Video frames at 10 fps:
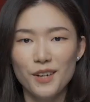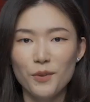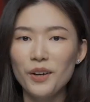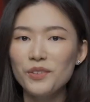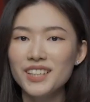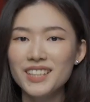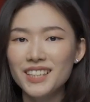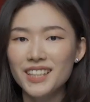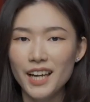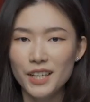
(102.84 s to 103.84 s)
Well, this is
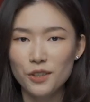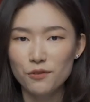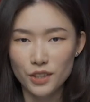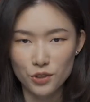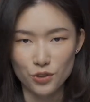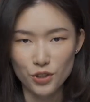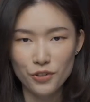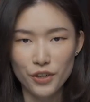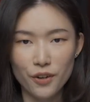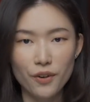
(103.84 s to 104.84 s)
the end of the
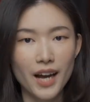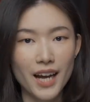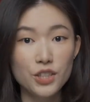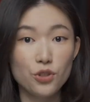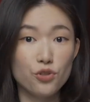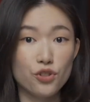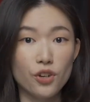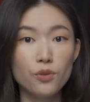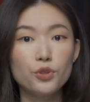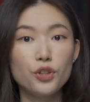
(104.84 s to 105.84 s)
tutorial. As
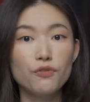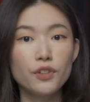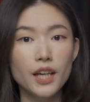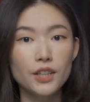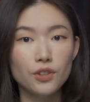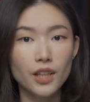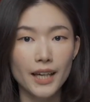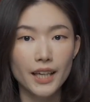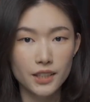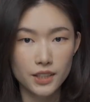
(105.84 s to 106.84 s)
usual, don't forget to
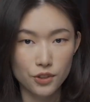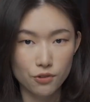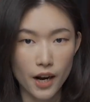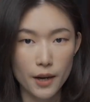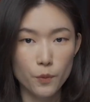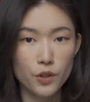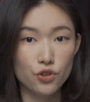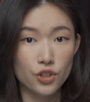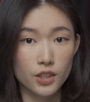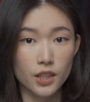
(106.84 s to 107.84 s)
like and subscribe,
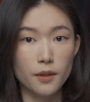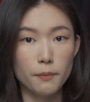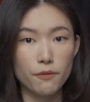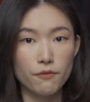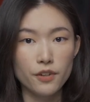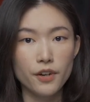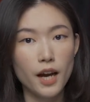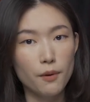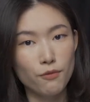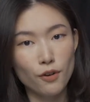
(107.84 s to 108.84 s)
which is gonna be very
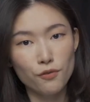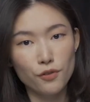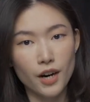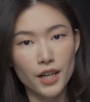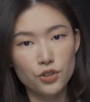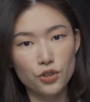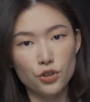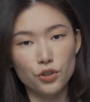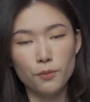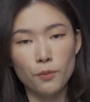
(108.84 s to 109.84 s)
helpful for us to
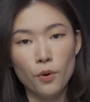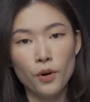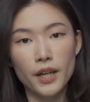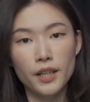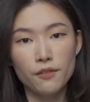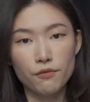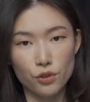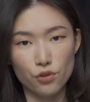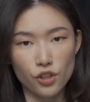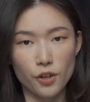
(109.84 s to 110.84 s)
do more in the
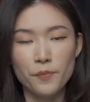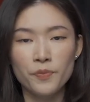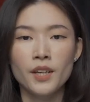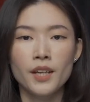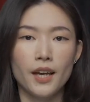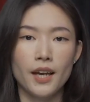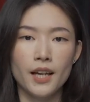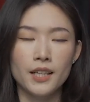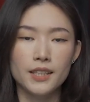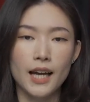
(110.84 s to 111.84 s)
future.
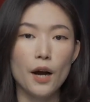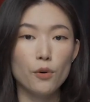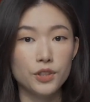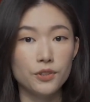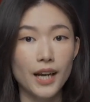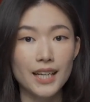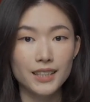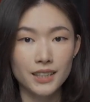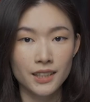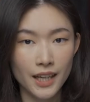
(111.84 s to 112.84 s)
And I will see you guys
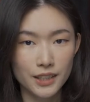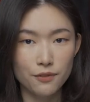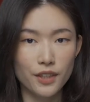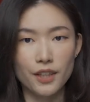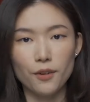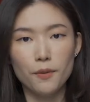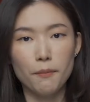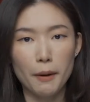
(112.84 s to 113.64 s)
in the next video.